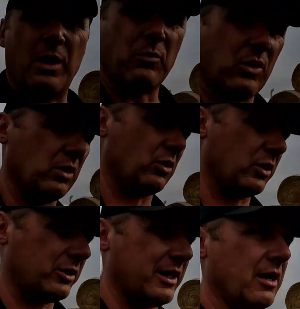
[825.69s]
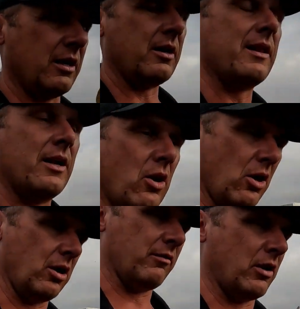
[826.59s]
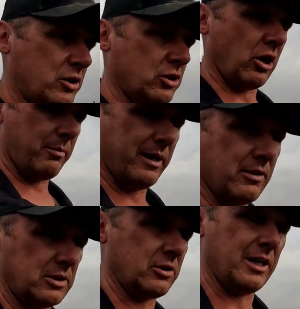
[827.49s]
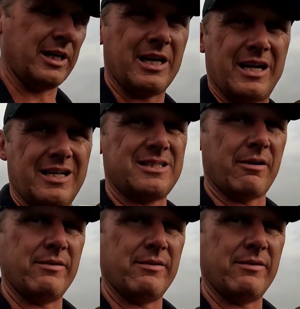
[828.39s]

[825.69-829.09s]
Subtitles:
1 more load out there, then all of our straw bales are in. I got